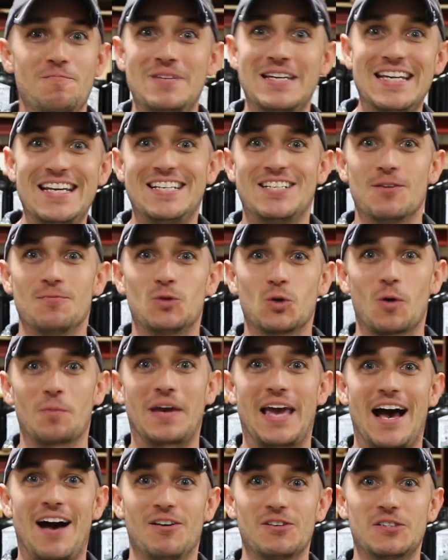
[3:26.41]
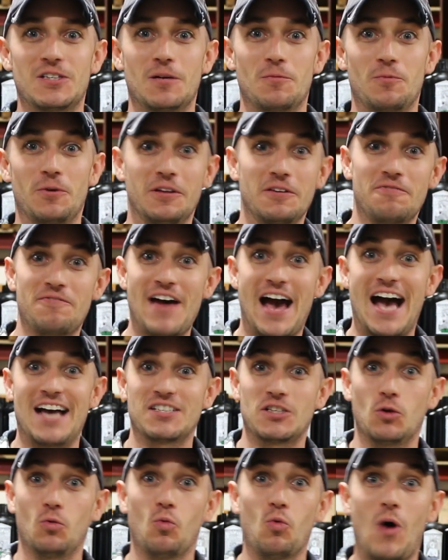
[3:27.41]
need to absorb calcium really
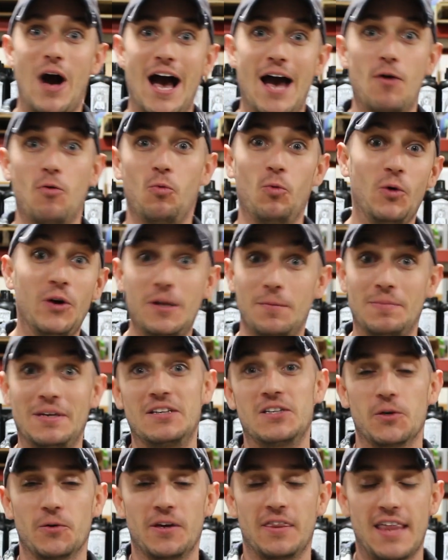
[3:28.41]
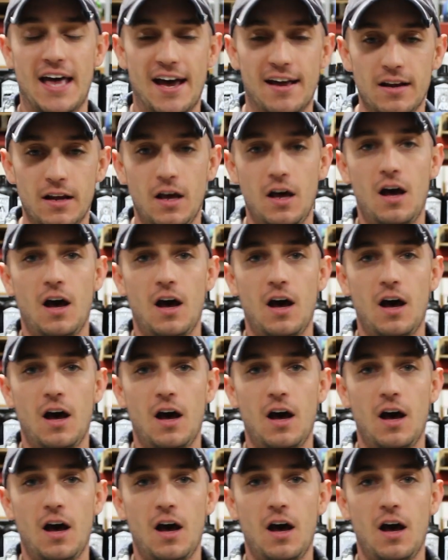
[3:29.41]
fast, and why would it be doing that?